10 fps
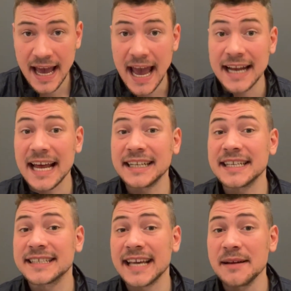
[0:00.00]
and at the
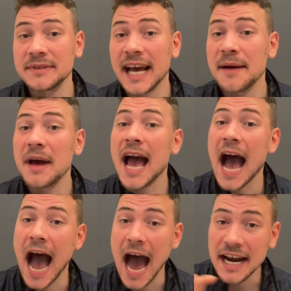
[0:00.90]
same time
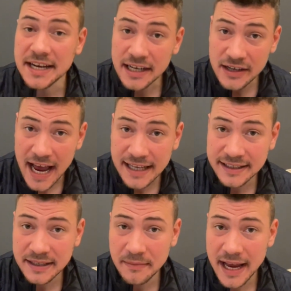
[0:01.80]

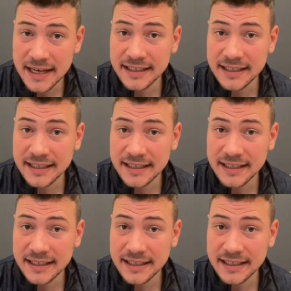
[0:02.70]
underestimate